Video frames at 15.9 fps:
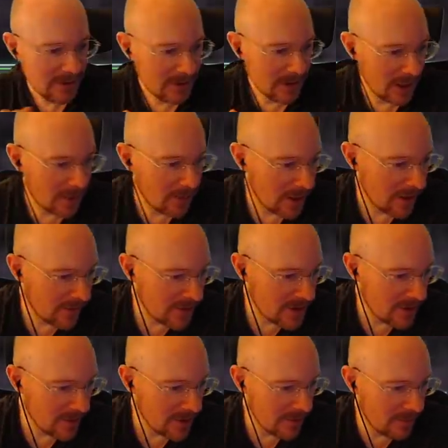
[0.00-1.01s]
Now you're waiting for
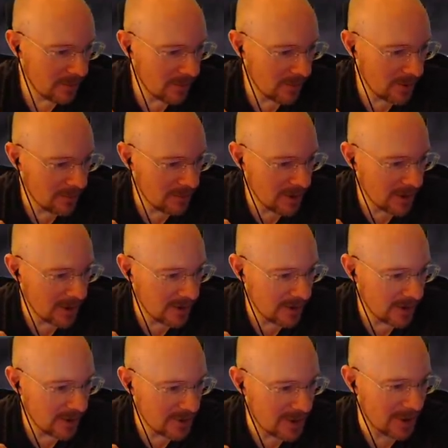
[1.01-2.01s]
someone to board me in
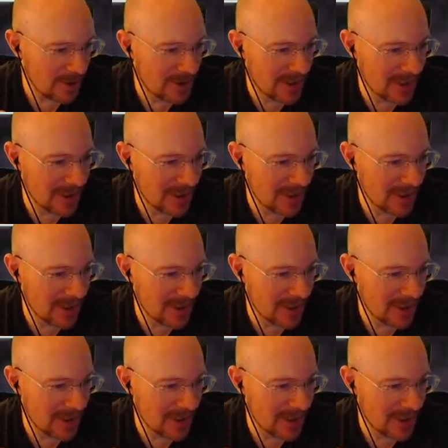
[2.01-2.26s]
the O2